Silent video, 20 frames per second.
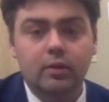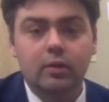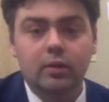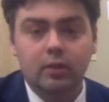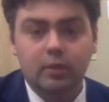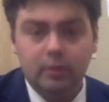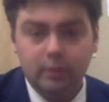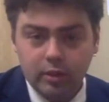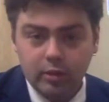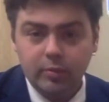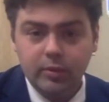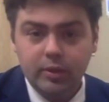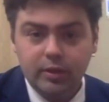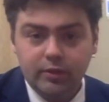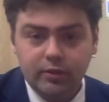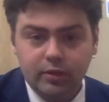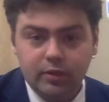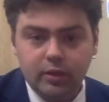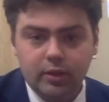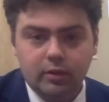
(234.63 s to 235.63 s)
a little bit
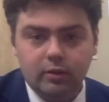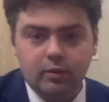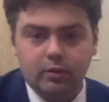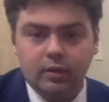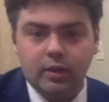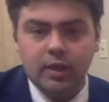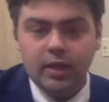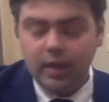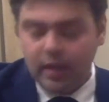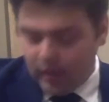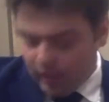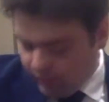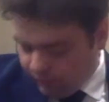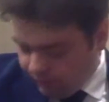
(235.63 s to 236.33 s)
different tone. And if